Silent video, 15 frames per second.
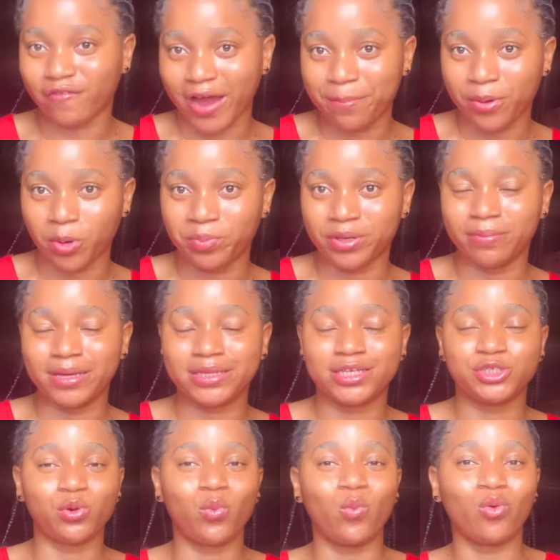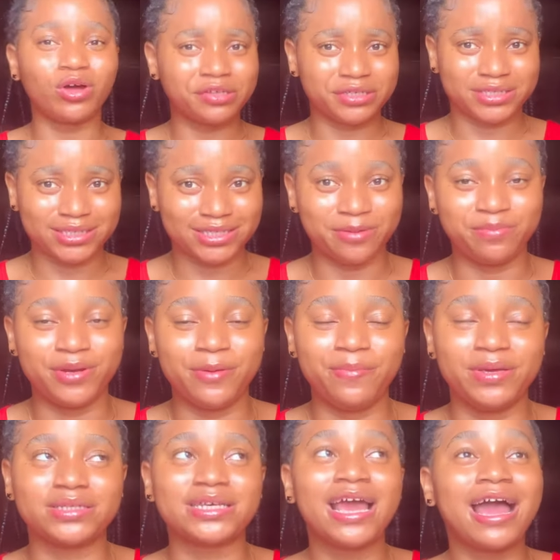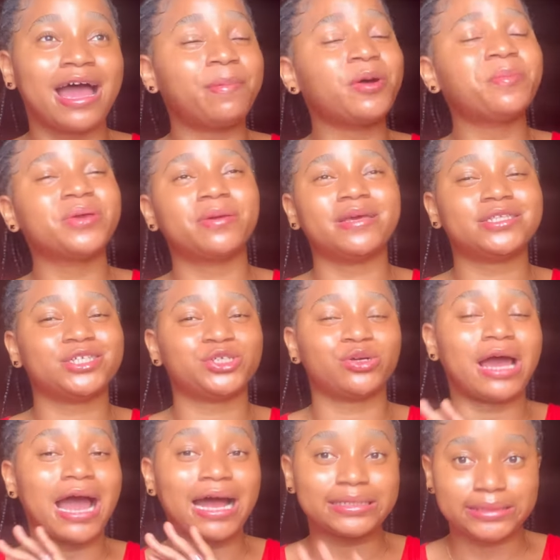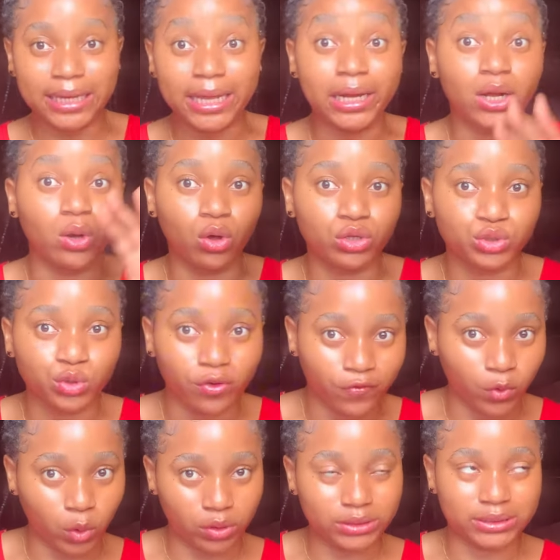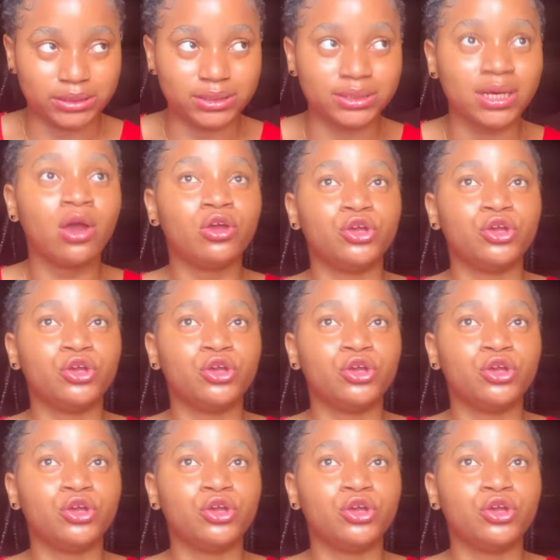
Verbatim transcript: of hyperpigmentation, what does it simply mean? Hyperpigmentation has a lot of causes.